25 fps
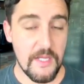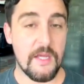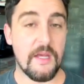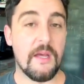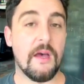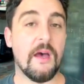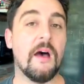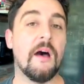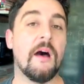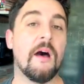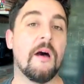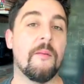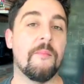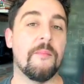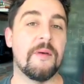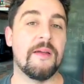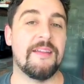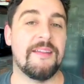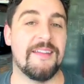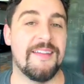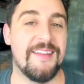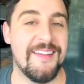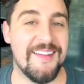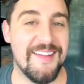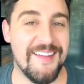
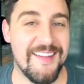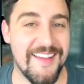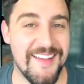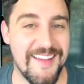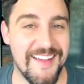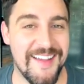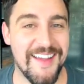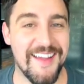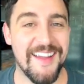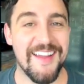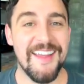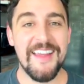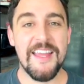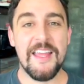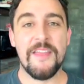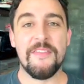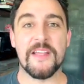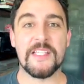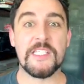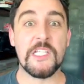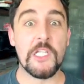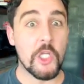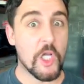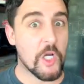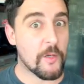
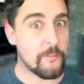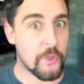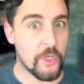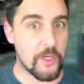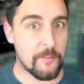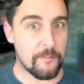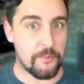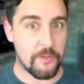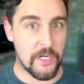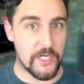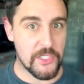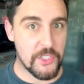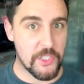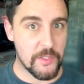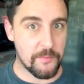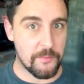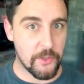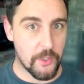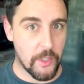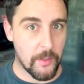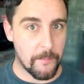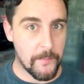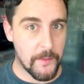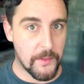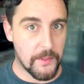That's a lot of pressure to
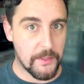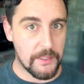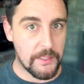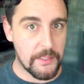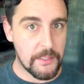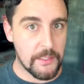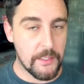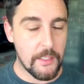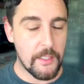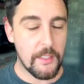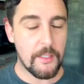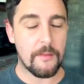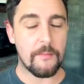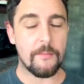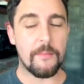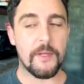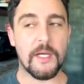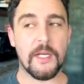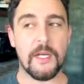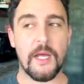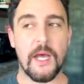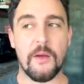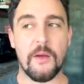put on me, but I